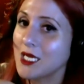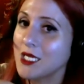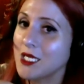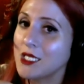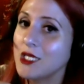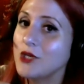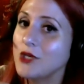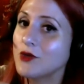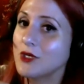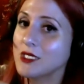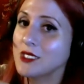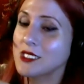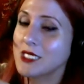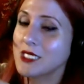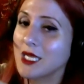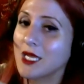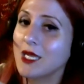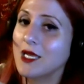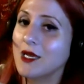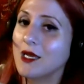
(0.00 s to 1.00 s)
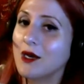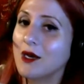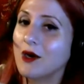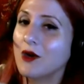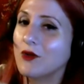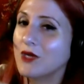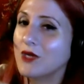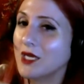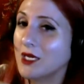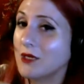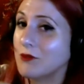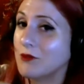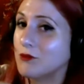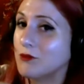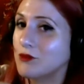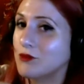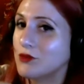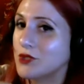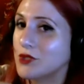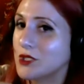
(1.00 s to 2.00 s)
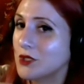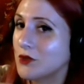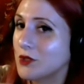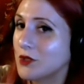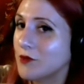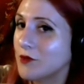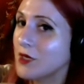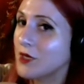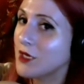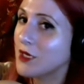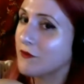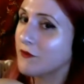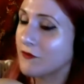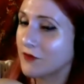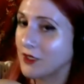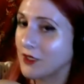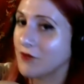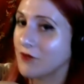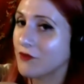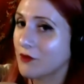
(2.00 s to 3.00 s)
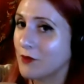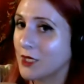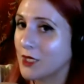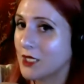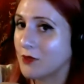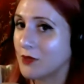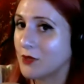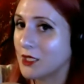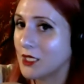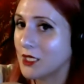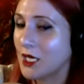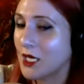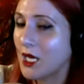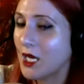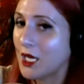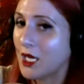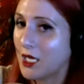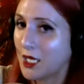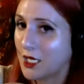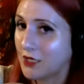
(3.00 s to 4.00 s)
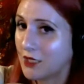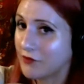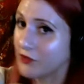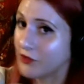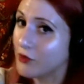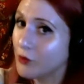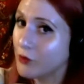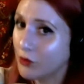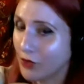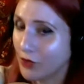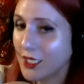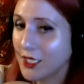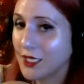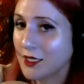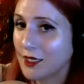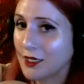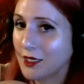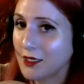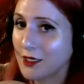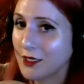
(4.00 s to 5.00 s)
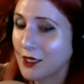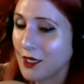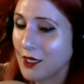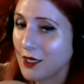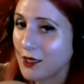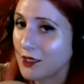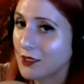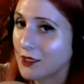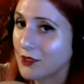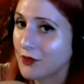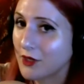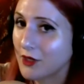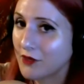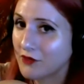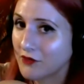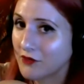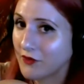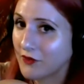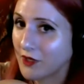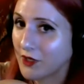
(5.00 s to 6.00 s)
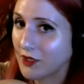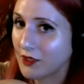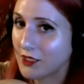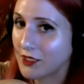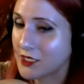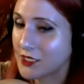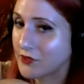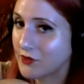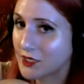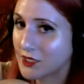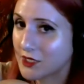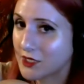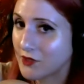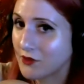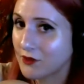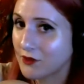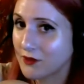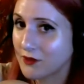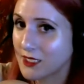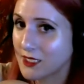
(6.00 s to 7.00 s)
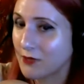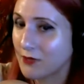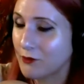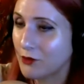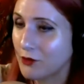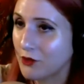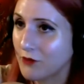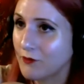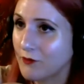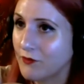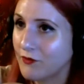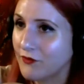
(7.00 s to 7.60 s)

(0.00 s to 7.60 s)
You could say, okay, so you can't feed from anybody, and if you break that, then you have to fall into eternal slumber.